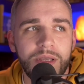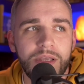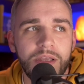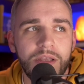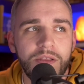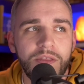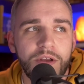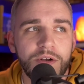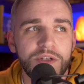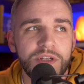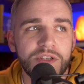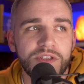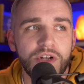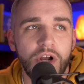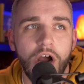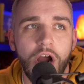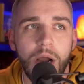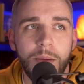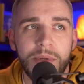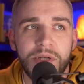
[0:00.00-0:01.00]
they're just
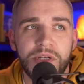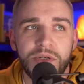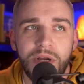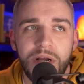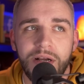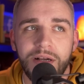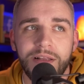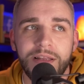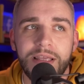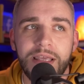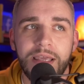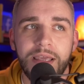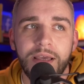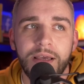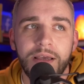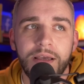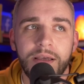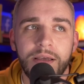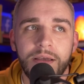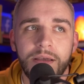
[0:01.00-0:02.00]
arbitrarily
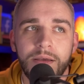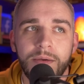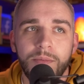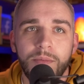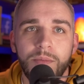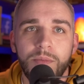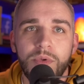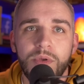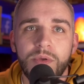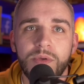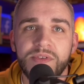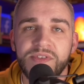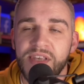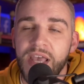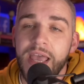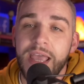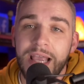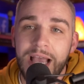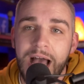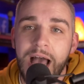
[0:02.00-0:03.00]

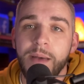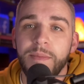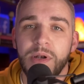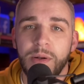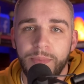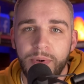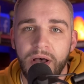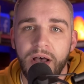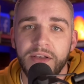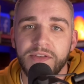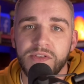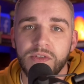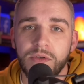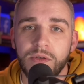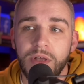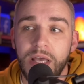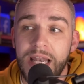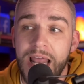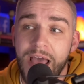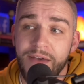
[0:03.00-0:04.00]
saying I'm an
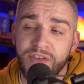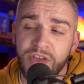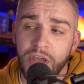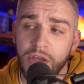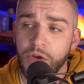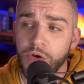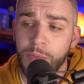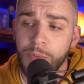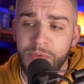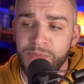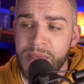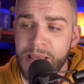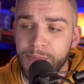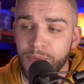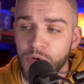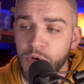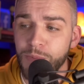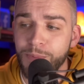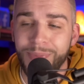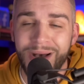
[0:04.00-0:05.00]
apostle and having a group of
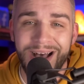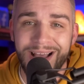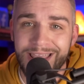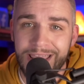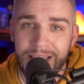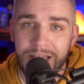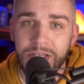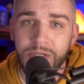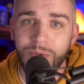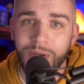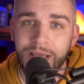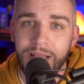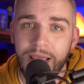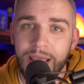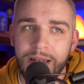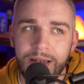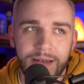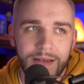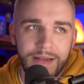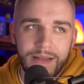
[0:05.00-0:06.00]
people who buy into it
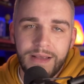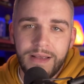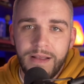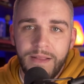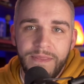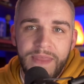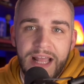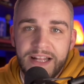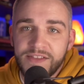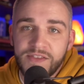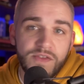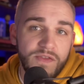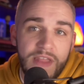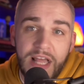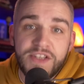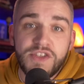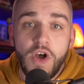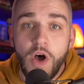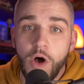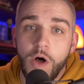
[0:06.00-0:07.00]
and that's
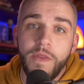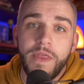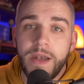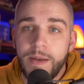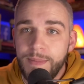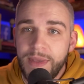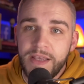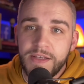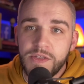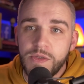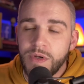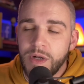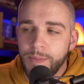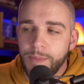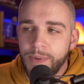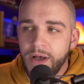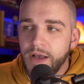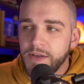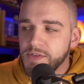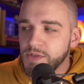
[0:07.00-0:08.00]
that's all that it makes you an
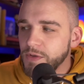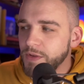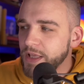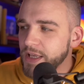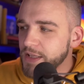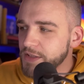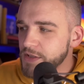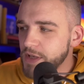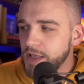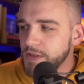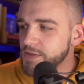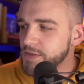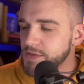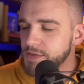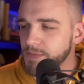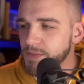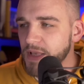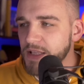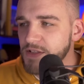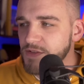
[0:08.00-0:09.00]
apostle. Like it's
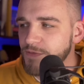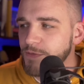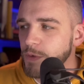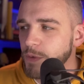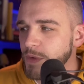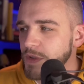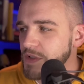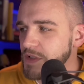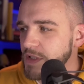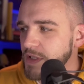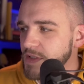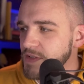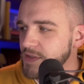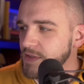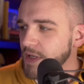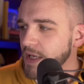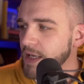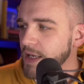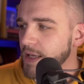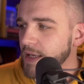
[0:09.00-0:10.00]
it's it's
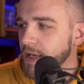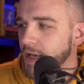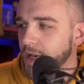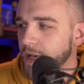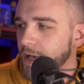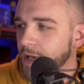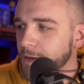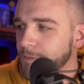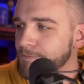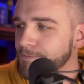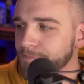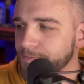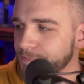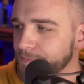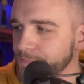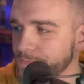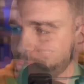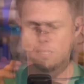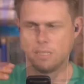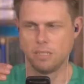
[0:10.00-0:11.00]
foolishness. Um,
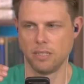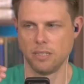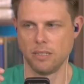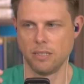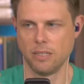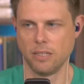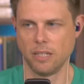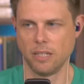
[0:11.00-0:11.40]
yeah,